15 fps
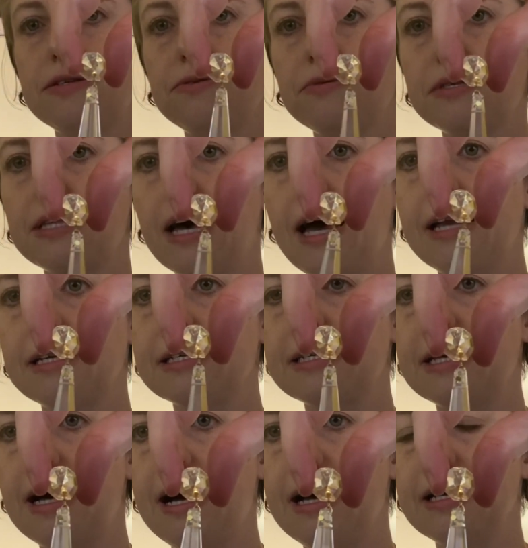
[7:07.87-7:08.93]
use that to
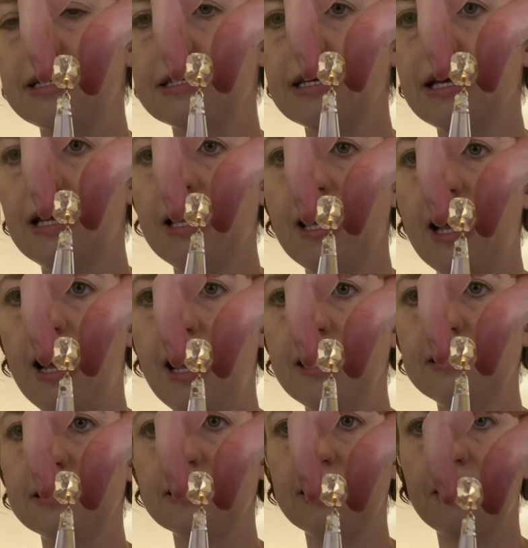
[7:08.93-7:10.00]
size. I
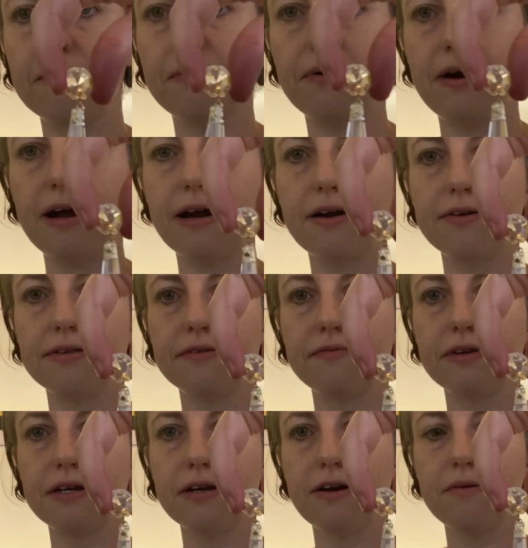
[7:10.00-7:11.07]
did that prior in the
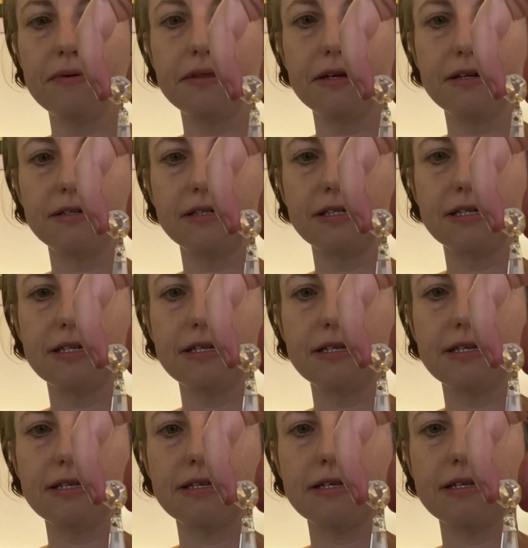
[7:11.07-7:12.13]
video, but there it
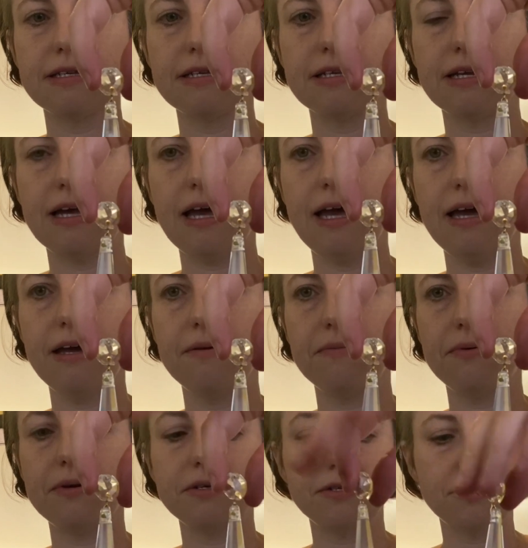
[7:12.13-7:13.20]
is, hanging
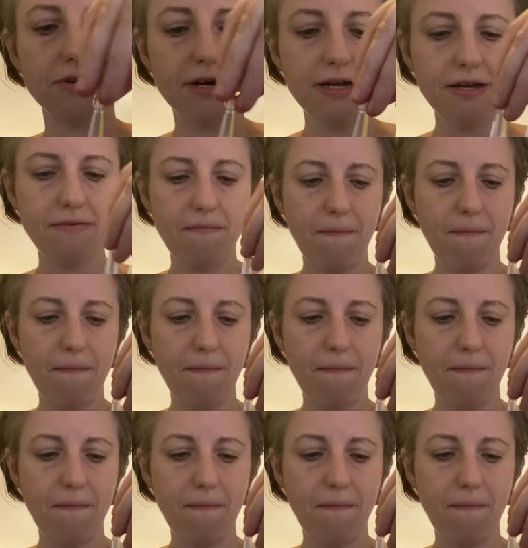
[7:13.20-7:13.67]
pretty straight.